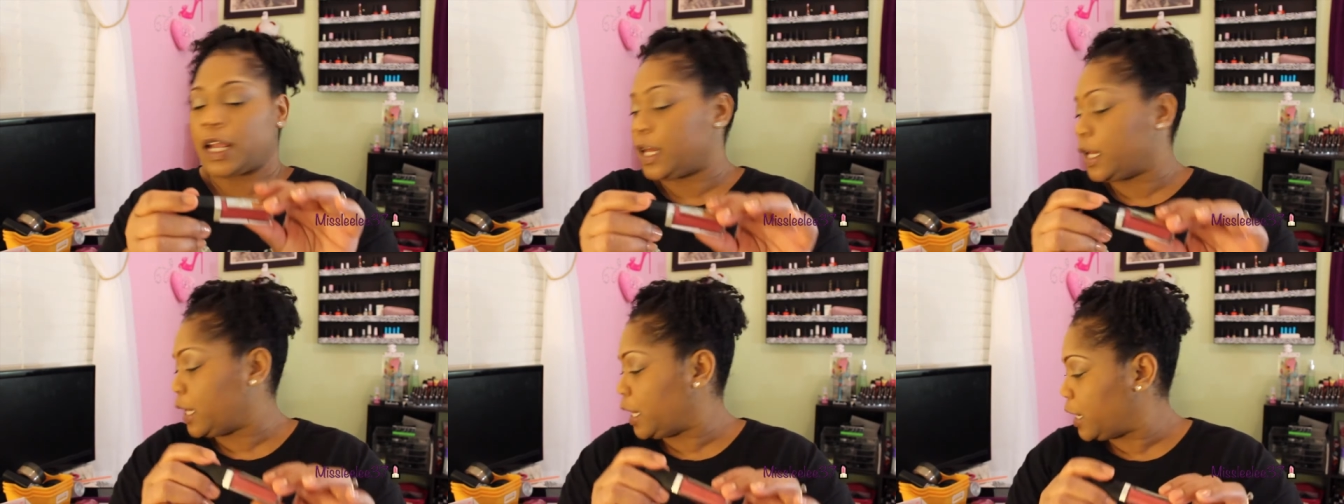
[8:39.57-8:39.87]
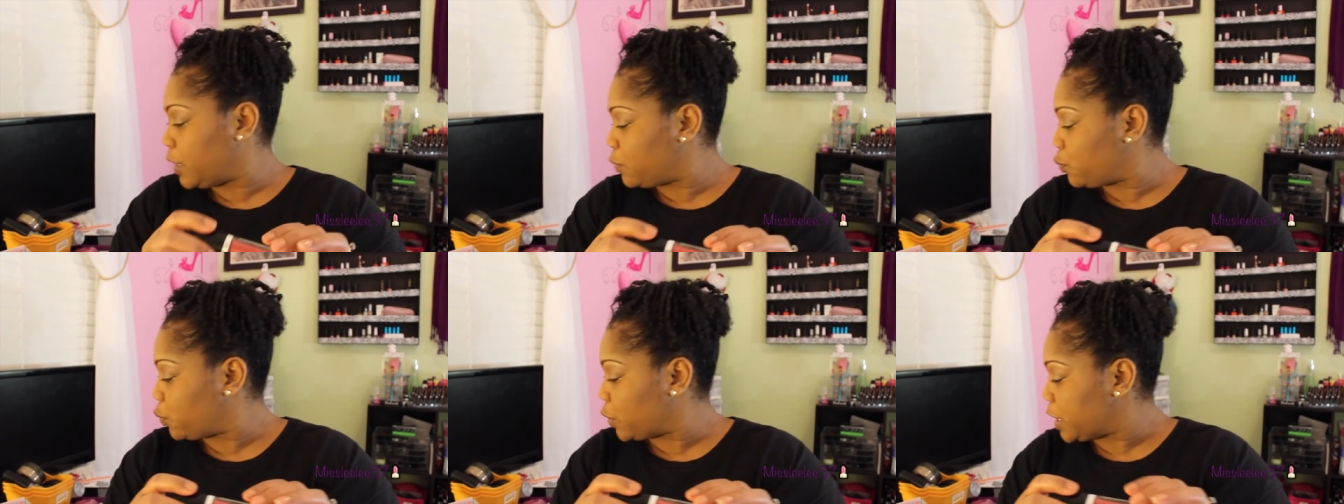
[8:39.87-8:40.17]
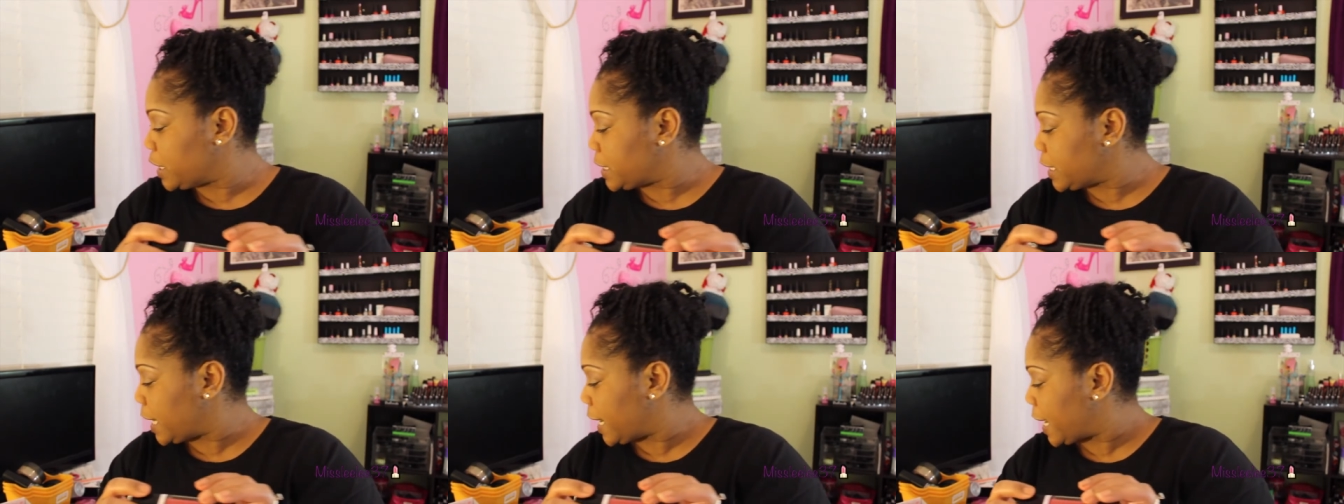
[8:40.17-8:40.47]
and it
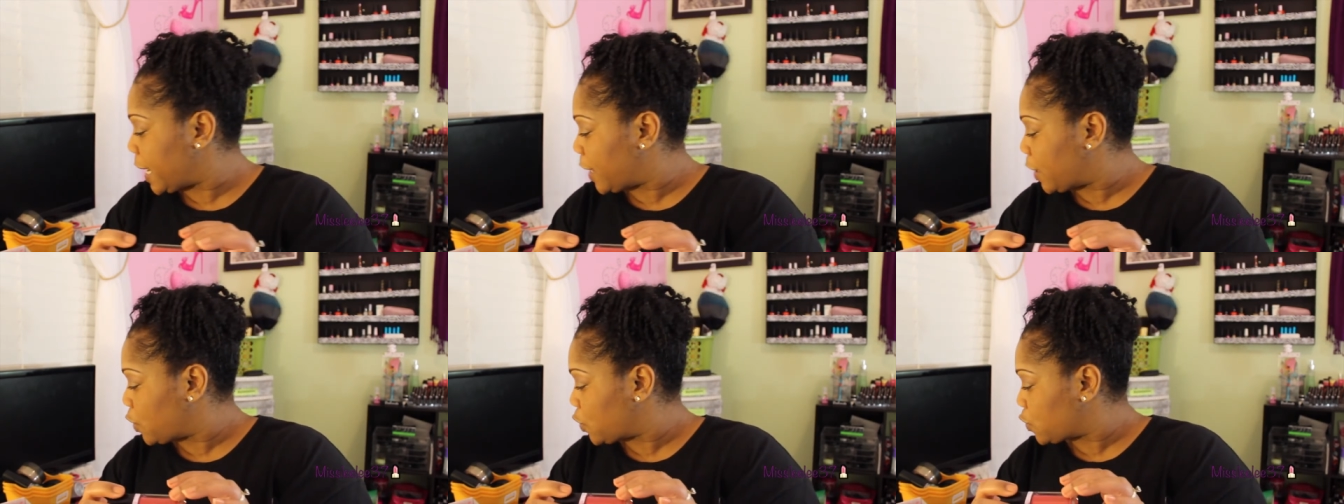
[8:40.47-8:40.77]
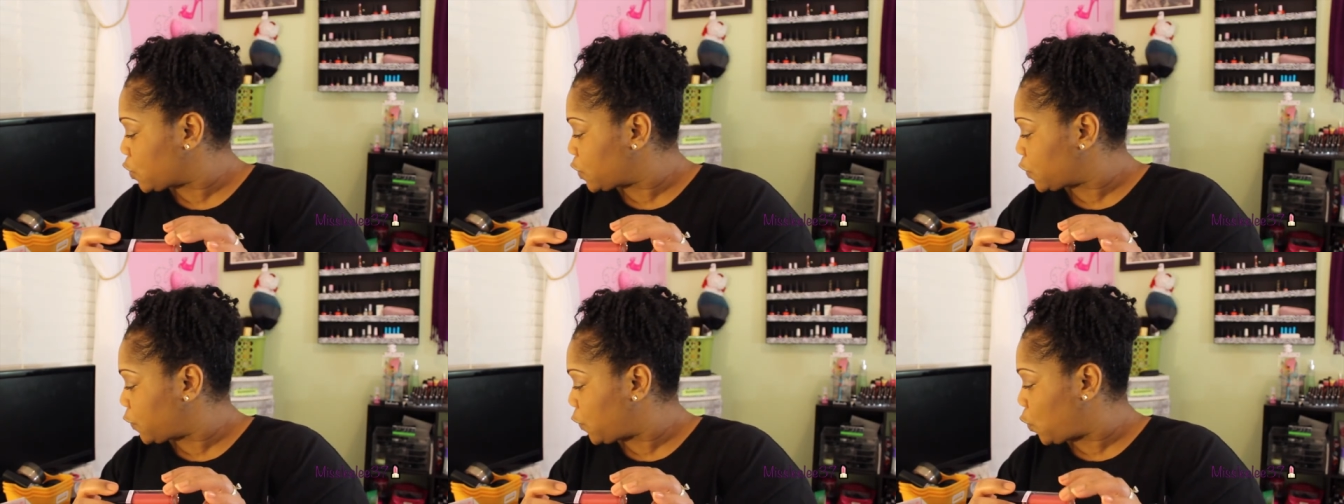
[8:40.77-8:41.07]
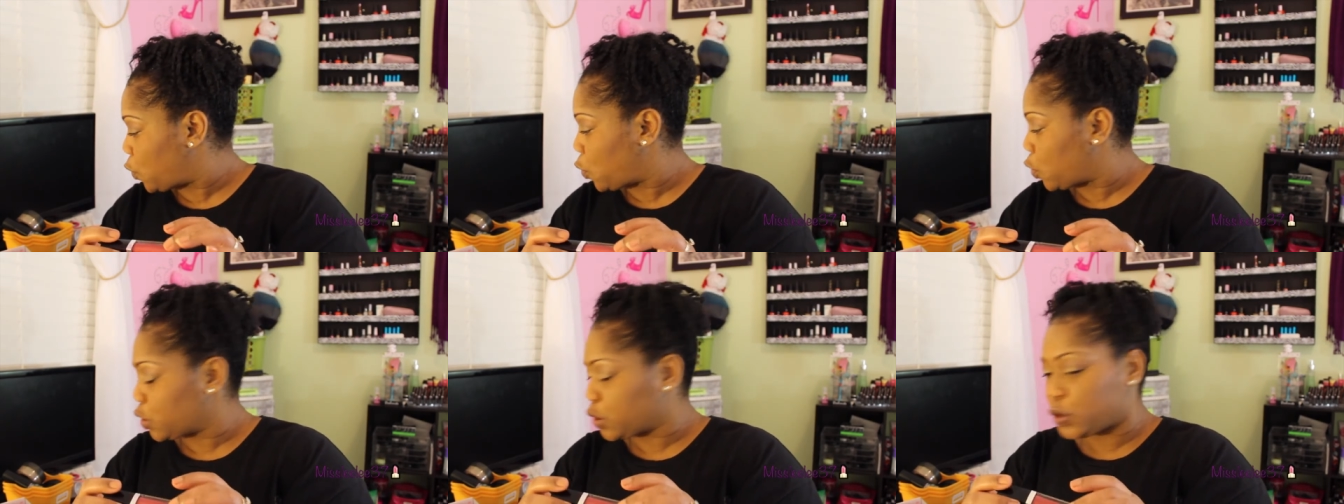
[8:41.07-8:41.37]
retails
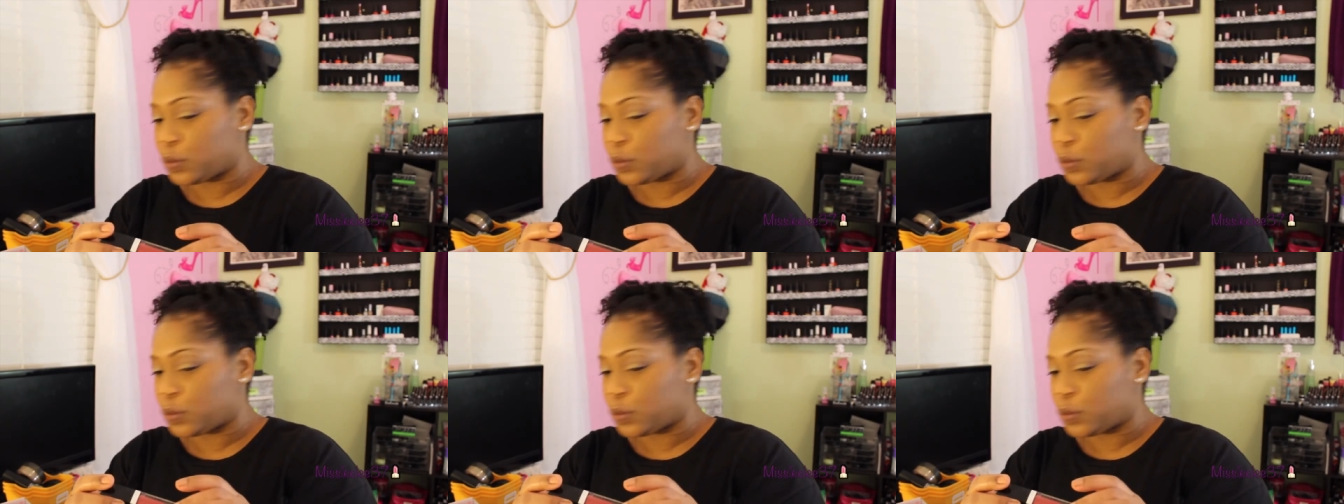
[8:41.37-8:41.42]
for